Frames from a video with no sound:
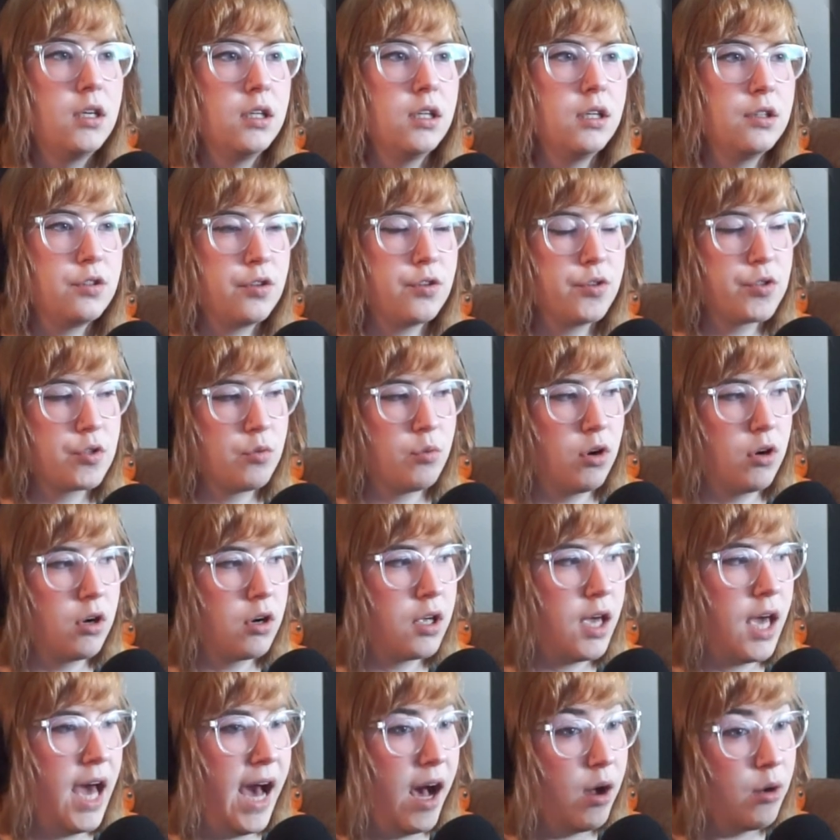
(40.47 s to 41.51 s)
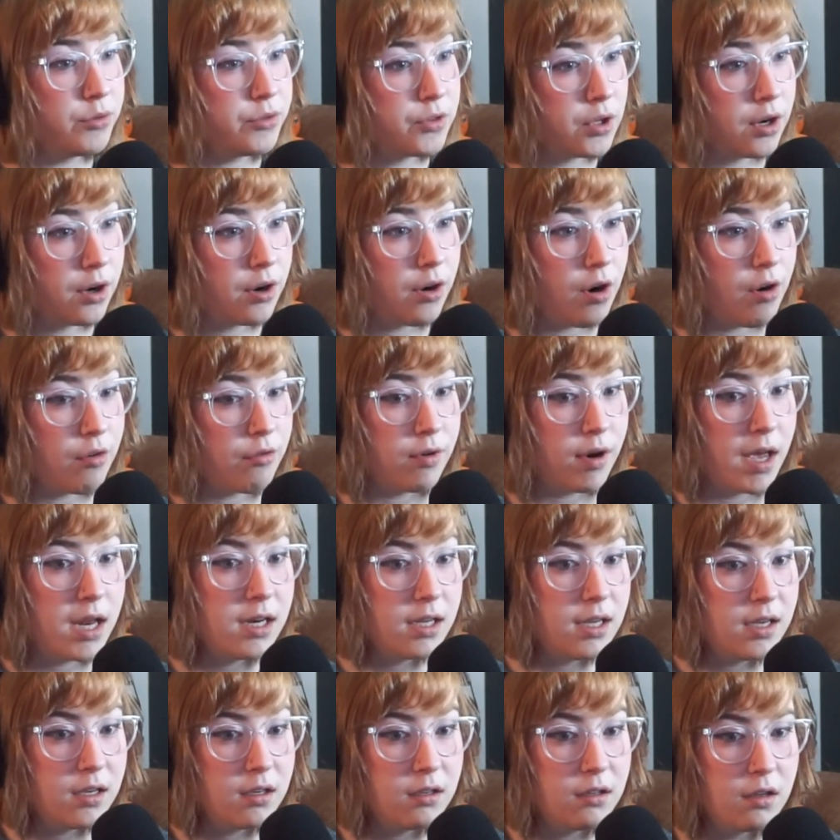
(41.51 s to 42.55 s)
Ito's work out there
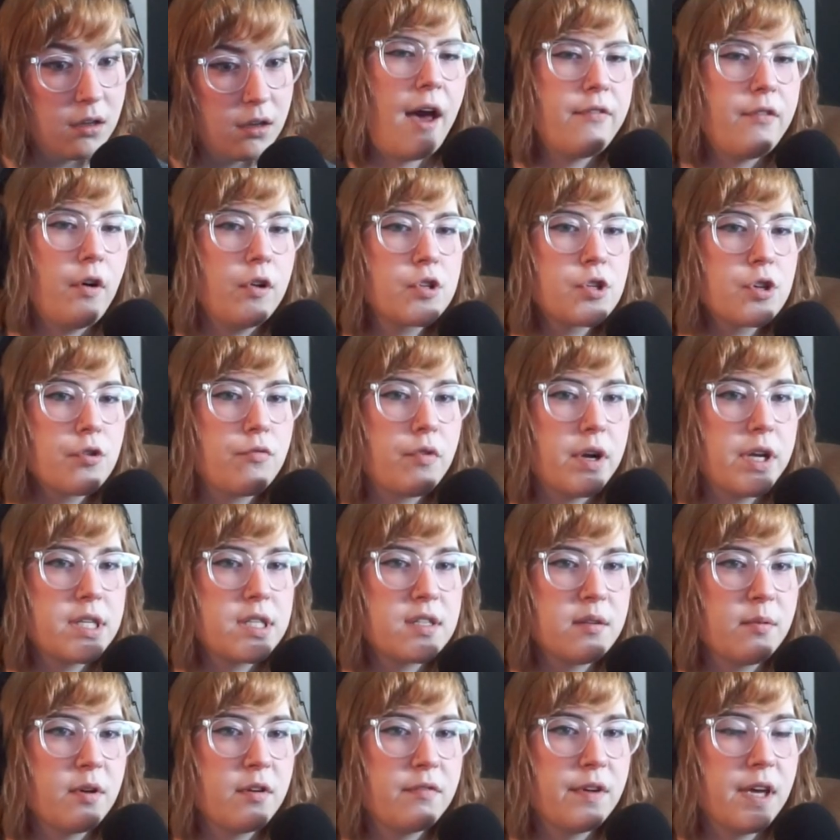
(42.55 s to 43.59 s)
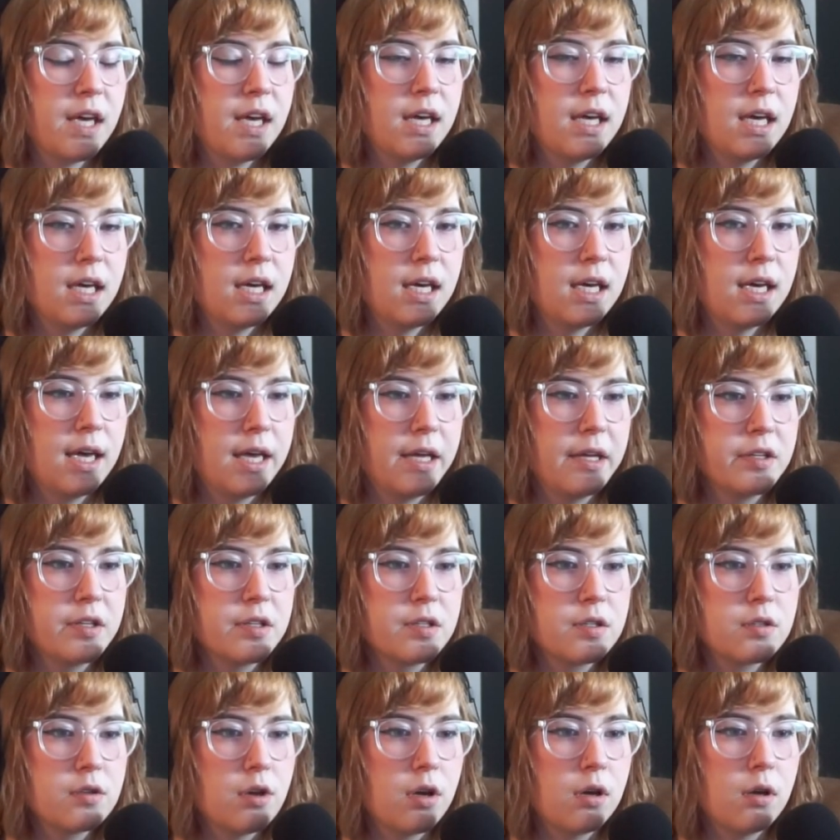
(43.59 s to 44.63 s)
already. I've also read some of
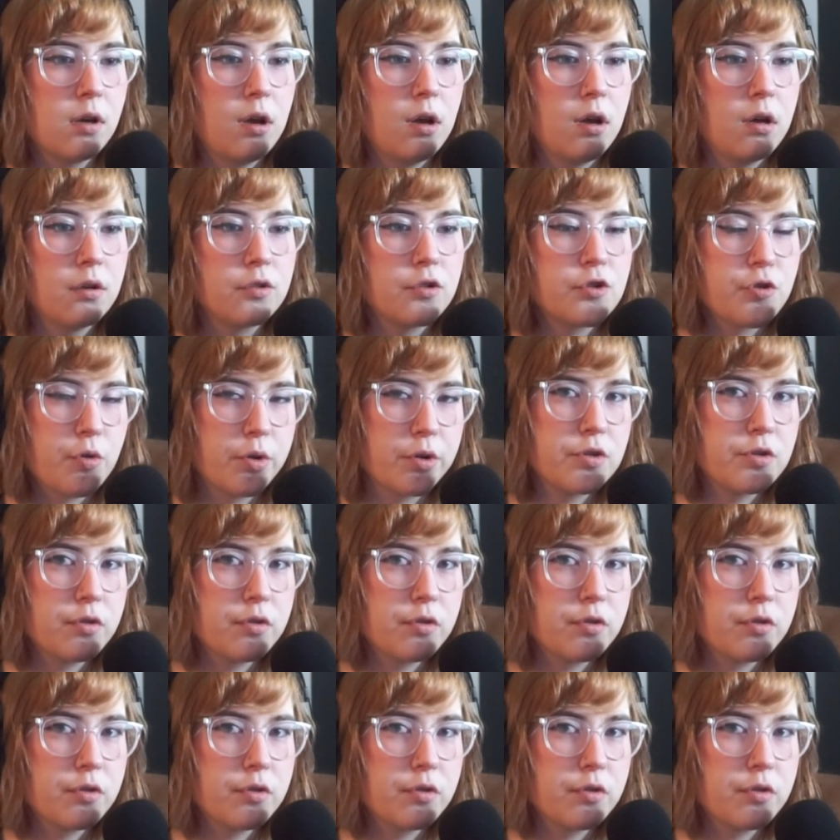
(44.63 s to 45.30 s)
his short